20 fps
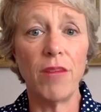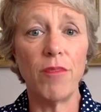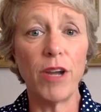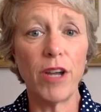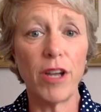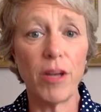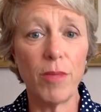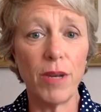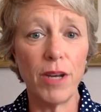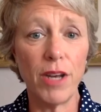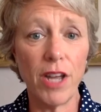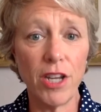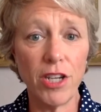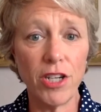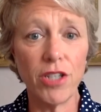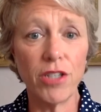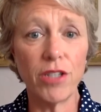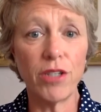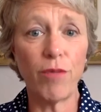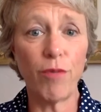
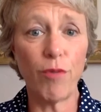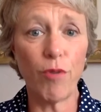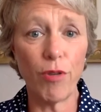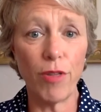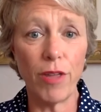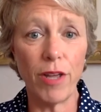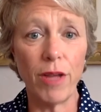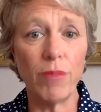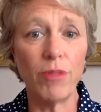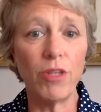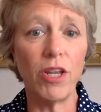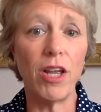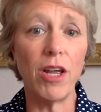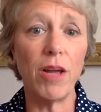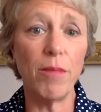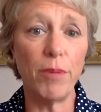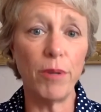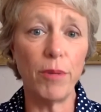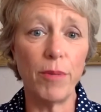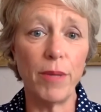recommendations for them to
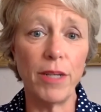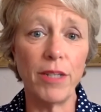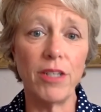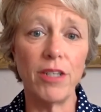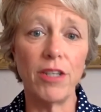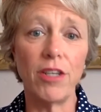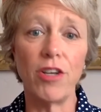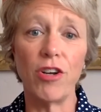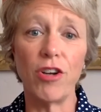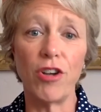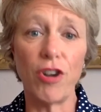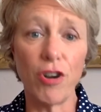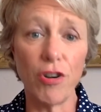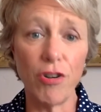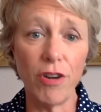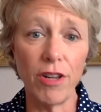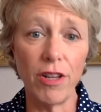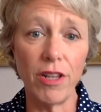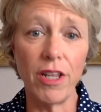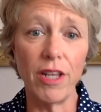implement
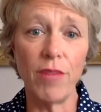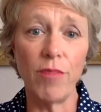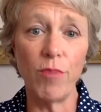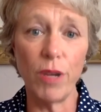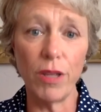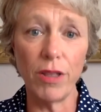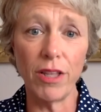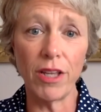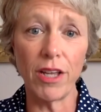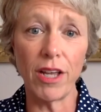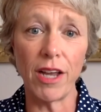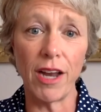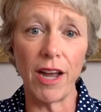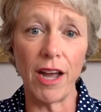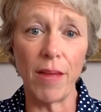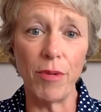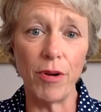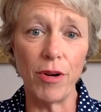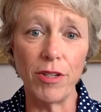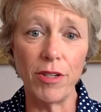concurrently with the
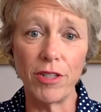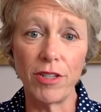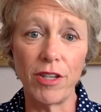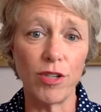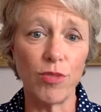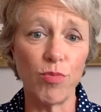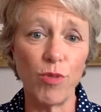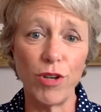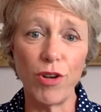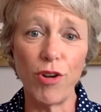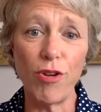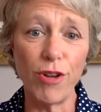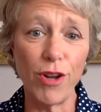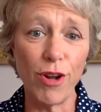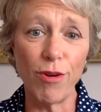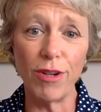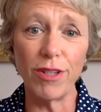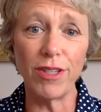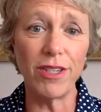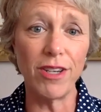cannabinoids, because we all
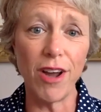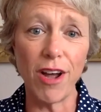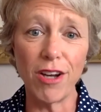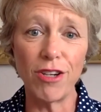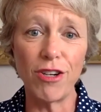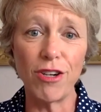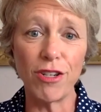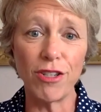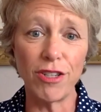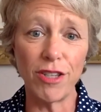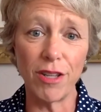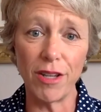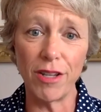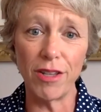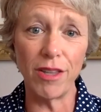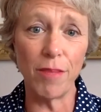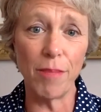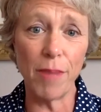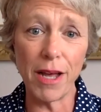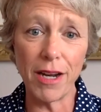know it's not just
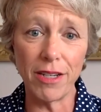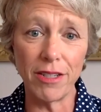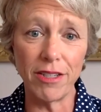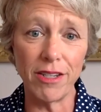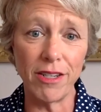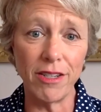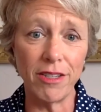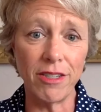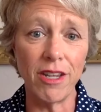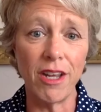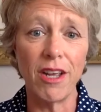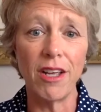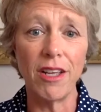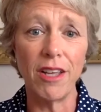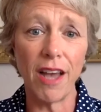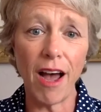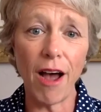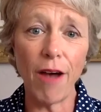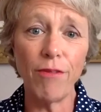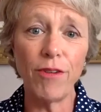the medicines. You
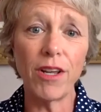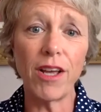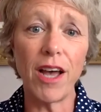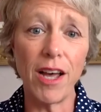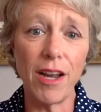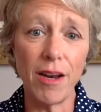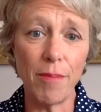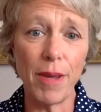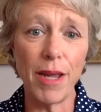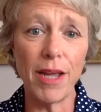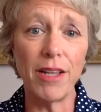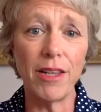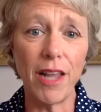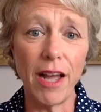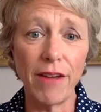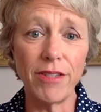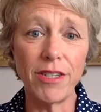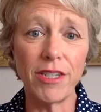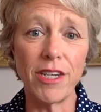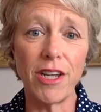have to kind of make
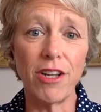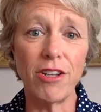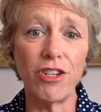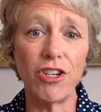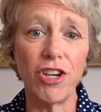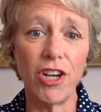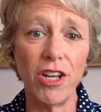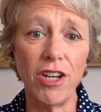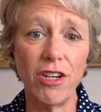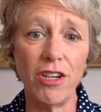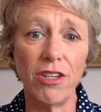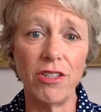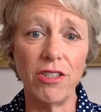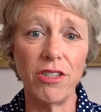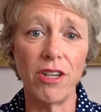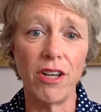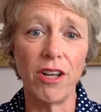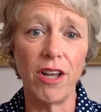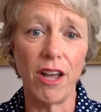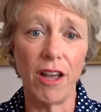lifestyle changes,
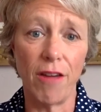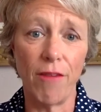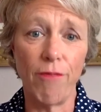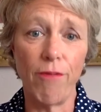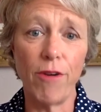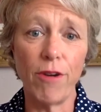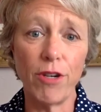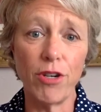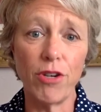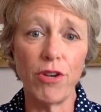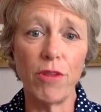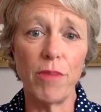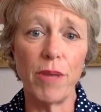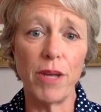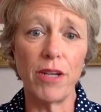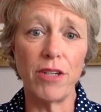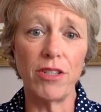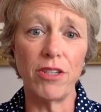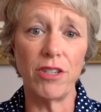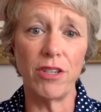and functional
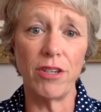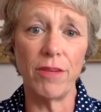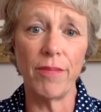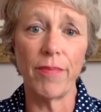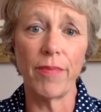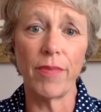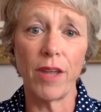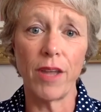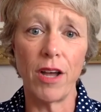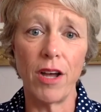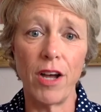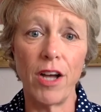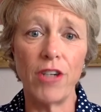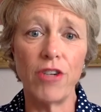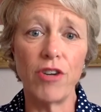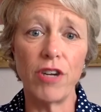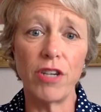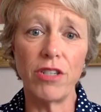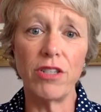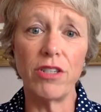medicine
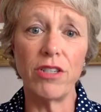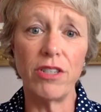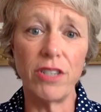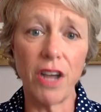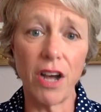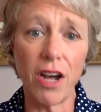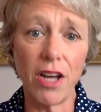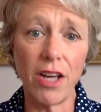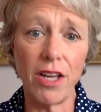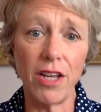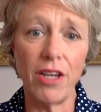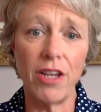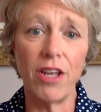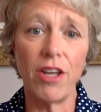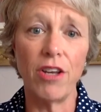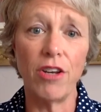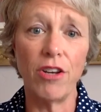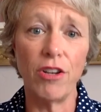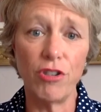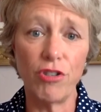addresses diet,
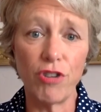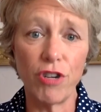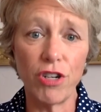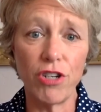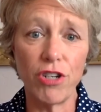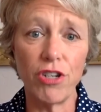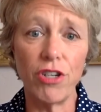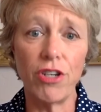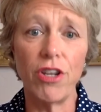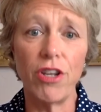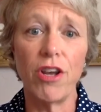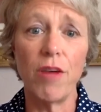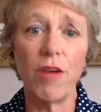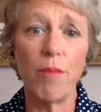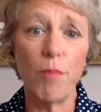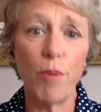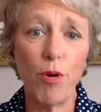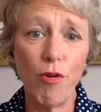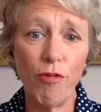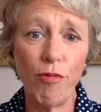nutrition,
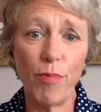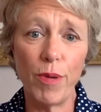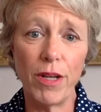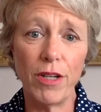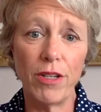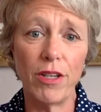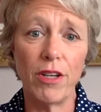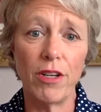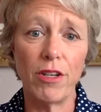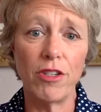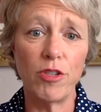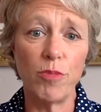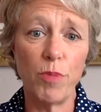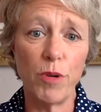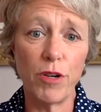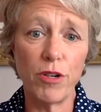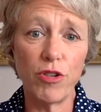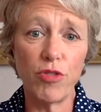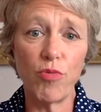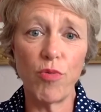movement,
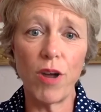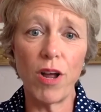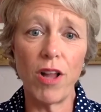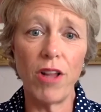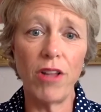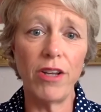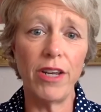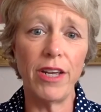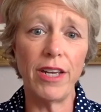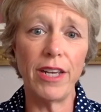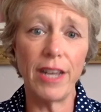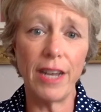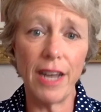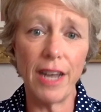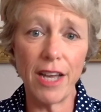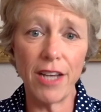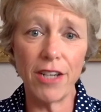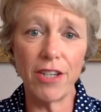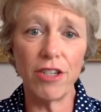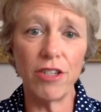spirituality,
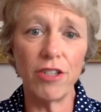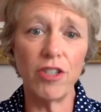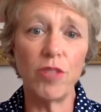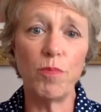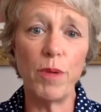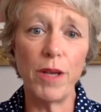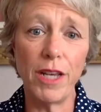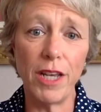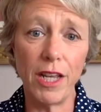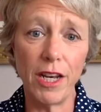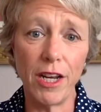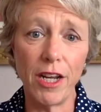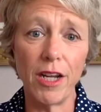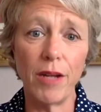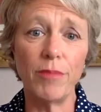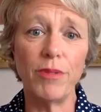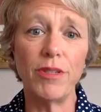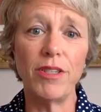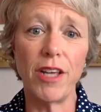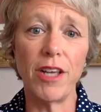connection, speaking
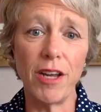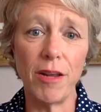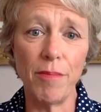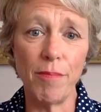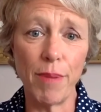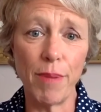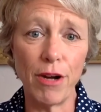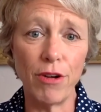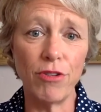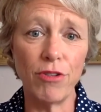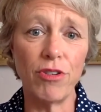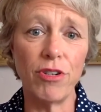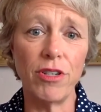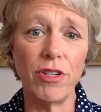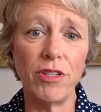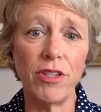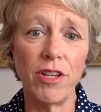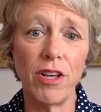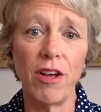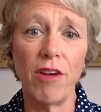up, setting
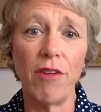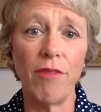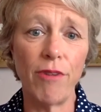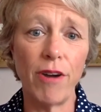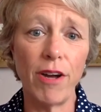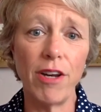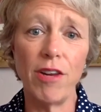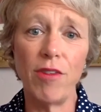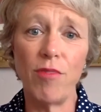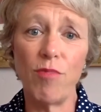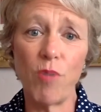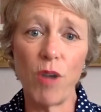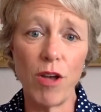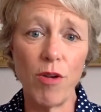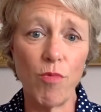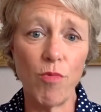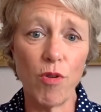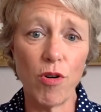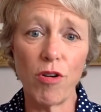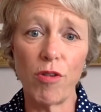boundaries, finding right
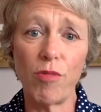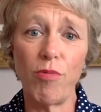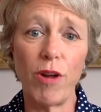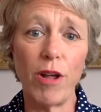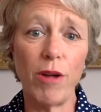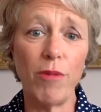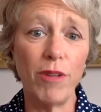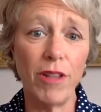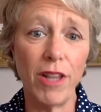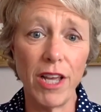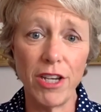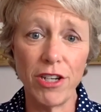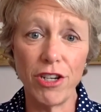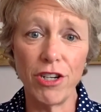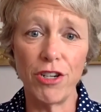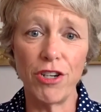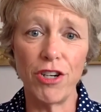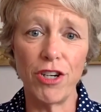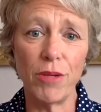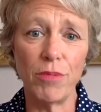work, right
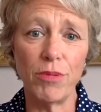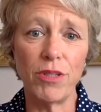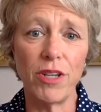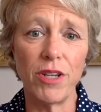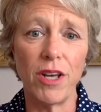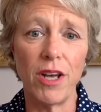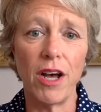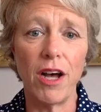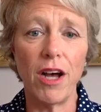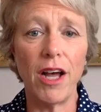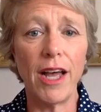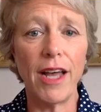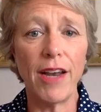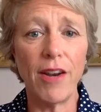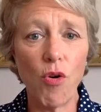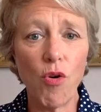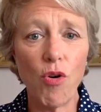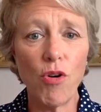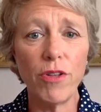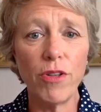relationships, and
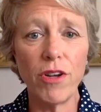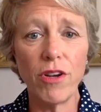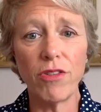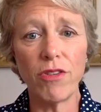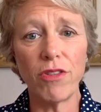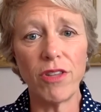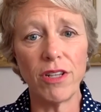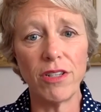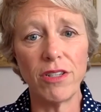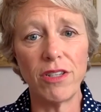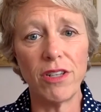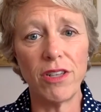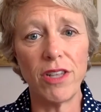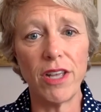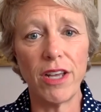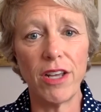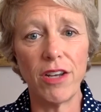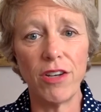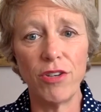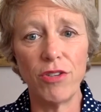all the other things that they
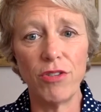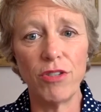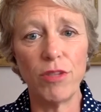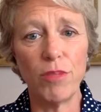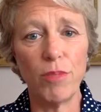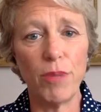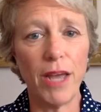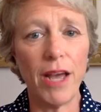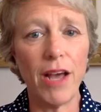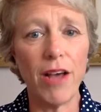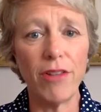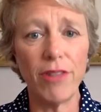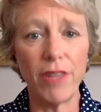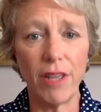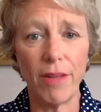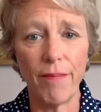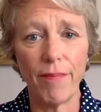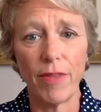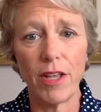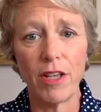can do to be healthy.
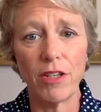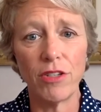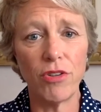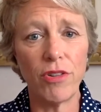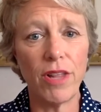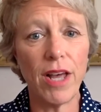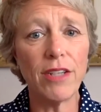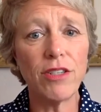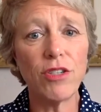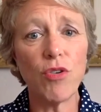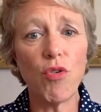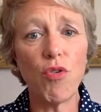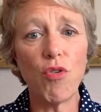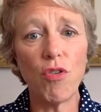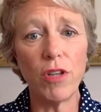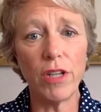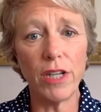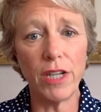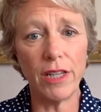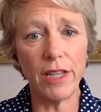So that's
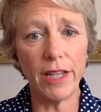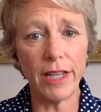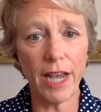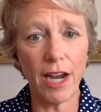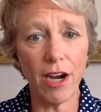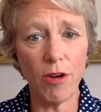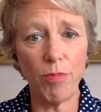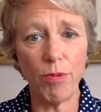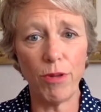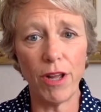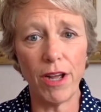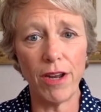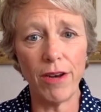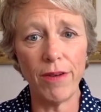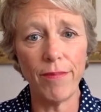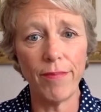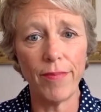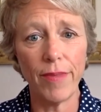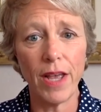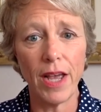all in the care plan.
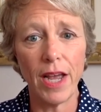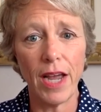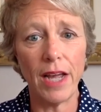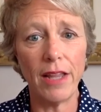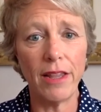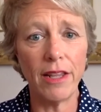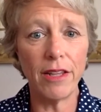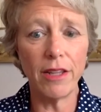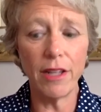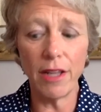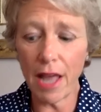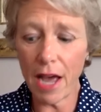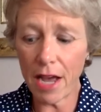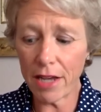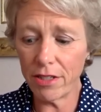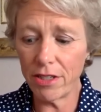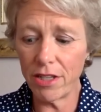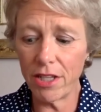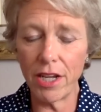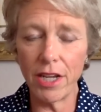And then the
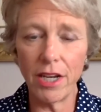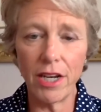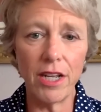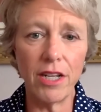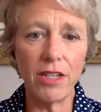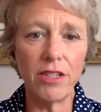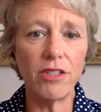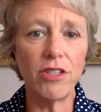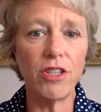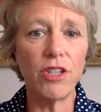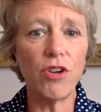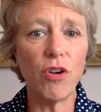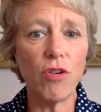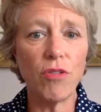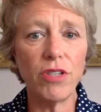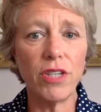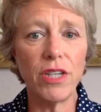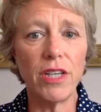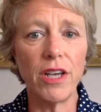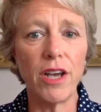last thing is the
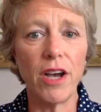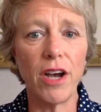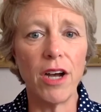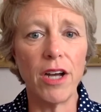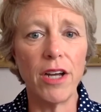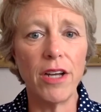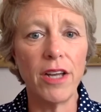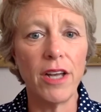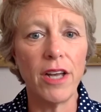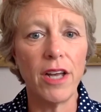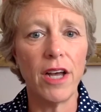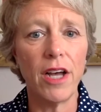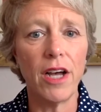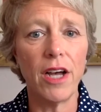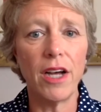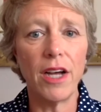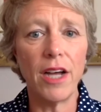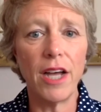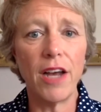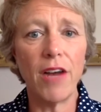dosing guide
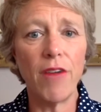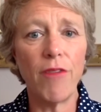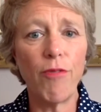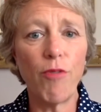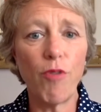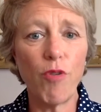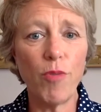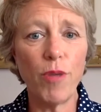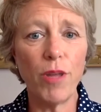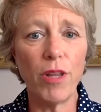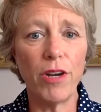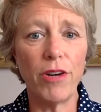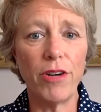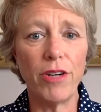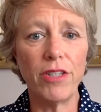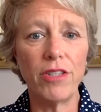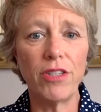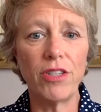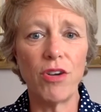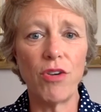and a formulary.
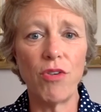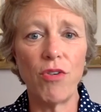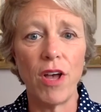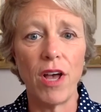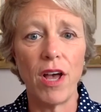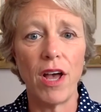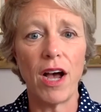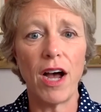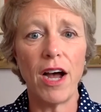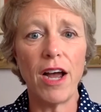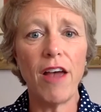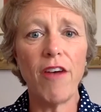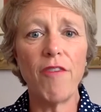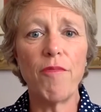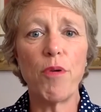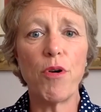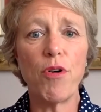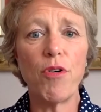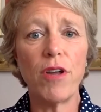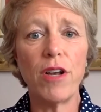So I have
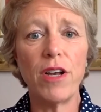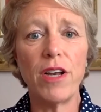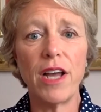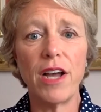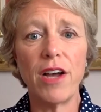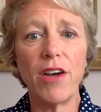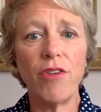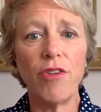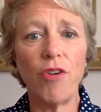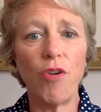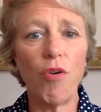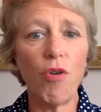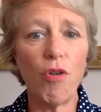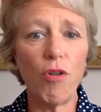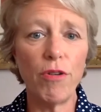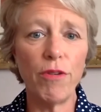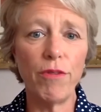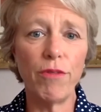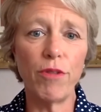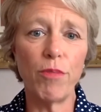broken down
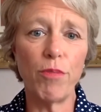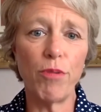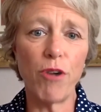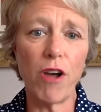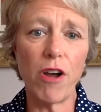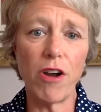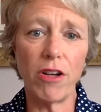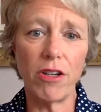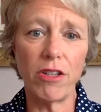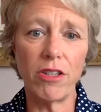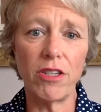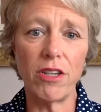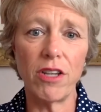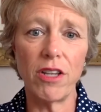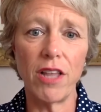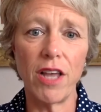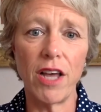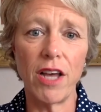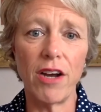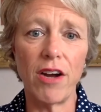all of the products
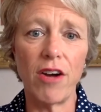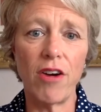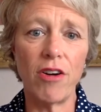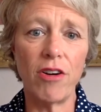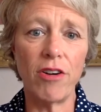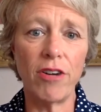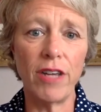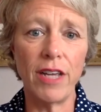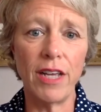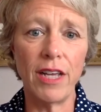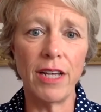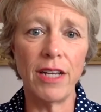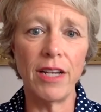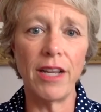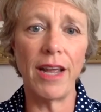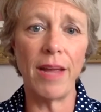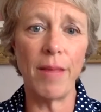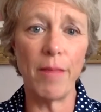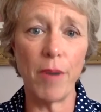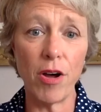that are in
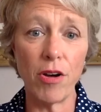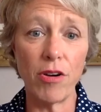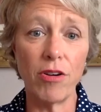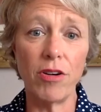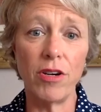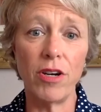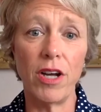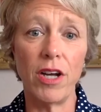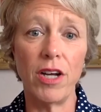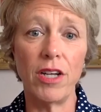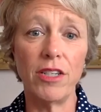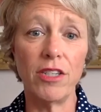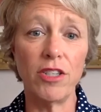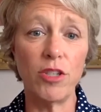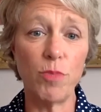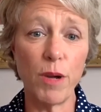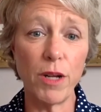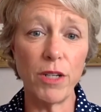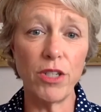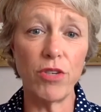a modern
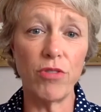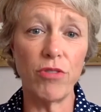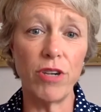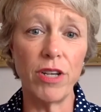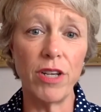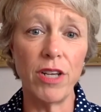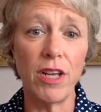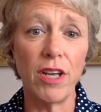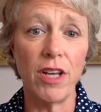dispensary